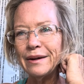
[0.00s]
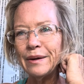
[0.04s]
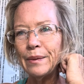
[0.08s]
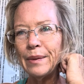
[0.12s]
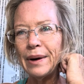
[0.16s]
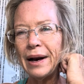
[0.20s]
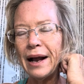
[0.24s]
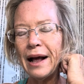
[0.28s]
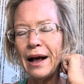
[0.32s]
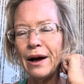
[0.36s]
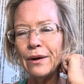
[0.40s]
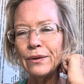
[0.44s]

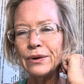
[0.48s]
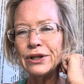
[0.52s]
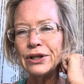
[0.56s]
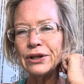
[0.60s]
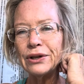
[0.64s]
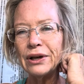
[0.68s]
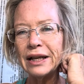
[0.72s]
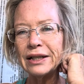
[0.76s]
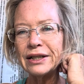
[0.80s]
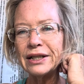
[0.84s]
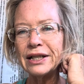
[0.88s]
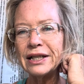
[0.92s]
But how would you
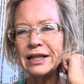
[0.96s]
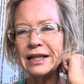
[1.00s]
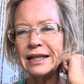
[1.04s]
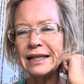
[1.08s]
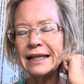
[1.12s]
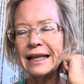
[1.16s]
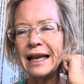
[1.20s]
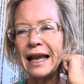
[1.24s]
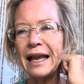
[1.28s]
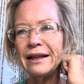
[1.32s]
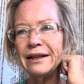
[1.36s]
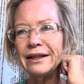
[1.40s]
like to just
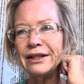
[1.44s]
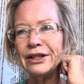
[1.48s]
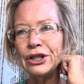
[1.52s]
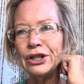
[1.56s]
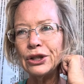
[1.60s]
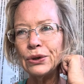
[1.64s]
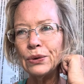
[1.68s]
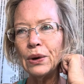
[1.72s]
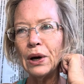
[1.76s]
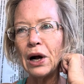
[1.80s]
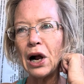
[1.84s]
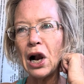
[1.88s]

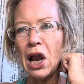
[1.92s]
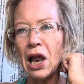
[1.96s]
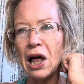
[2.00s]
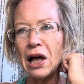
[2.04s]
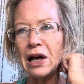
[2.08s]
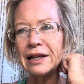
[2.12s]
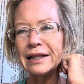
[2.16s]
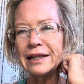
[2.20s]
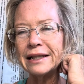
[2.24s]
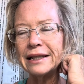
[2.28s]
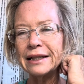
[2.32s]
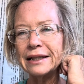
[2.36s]
do a
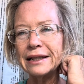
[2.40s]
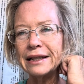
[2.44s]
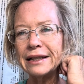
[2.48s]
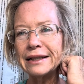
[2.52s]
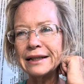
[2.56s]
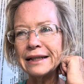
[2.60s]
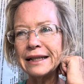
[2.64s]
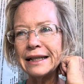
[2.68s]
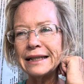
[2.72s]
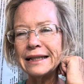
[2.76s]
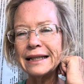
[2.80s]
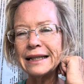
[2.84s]

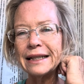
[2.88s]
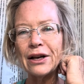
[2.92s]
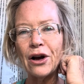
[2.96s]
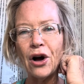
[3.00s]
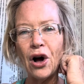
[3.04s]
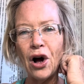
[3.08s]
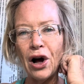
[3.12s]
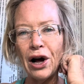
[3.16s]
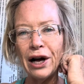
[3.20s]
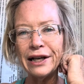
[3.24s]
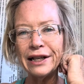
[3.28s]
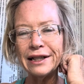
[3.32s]
closet
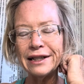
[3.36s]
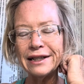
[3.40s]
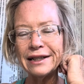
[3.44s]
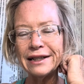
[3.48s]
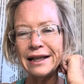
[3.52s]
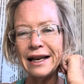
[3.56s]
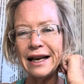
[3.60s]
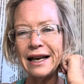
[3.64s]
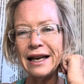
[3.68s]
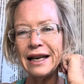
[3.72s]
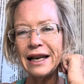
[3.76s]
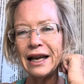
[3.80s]
audit
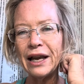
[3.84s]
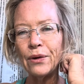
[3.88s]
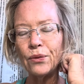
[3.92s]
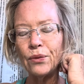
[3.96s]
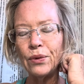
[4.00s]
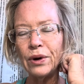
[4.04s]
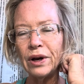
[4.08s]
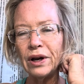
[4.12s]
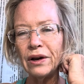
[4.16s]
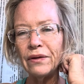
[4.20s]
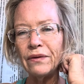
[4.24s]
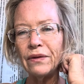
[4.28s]
and get
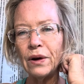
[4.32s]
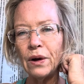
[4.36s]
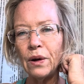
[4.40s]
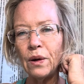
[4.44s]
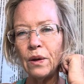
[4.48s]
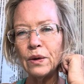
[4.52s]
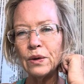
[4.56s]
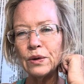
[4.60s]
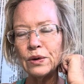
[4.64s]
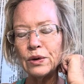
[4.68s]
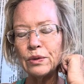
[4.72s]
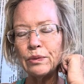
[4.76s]
rid of all
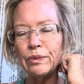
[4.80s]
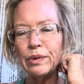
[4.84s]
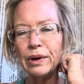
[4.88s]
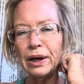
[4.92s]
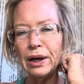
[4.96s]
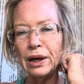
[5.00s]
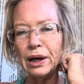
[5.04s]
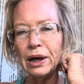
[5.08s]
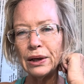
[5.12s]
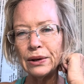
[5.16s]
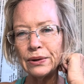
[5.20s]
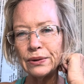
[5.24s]
those big
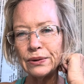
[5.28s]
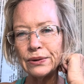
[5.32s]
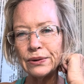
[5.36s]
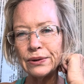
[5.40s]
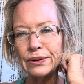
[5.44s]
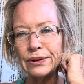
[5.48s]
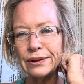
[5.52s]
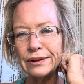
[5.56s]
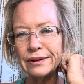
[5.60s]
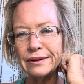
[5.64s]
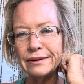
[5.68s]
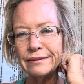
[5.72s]

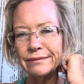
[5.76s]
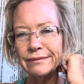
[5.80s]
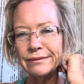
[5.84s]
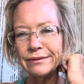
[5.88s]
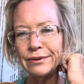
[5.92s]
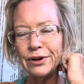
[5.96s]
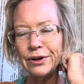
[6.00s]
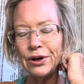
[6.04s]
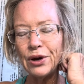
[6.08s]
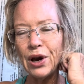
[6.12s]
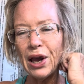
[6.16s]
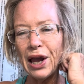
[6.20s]
clothes?
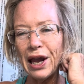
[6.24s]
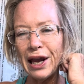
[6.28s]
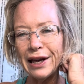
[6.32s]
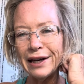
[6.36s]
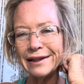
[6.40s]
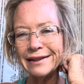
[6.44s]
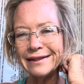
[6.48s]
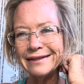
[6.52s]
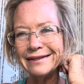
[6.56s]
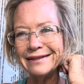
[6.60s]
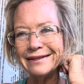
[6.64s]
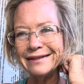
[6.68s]
You
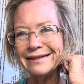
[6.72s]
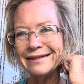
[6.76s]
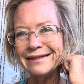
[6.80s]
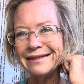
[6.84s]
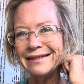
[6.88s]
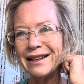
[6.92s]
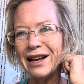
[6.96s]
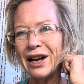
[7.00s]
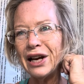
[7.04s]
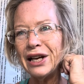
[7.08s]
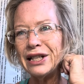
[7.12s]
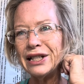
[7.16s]
can.
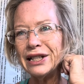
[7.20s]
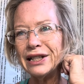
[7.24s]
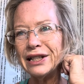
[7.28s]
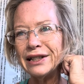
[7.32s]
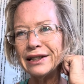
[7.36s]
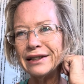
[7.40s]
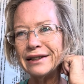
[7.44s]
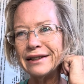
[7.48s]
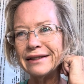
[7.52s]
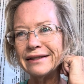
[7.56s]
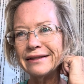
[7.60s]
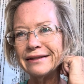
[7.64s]
I did
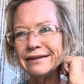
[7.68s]
it.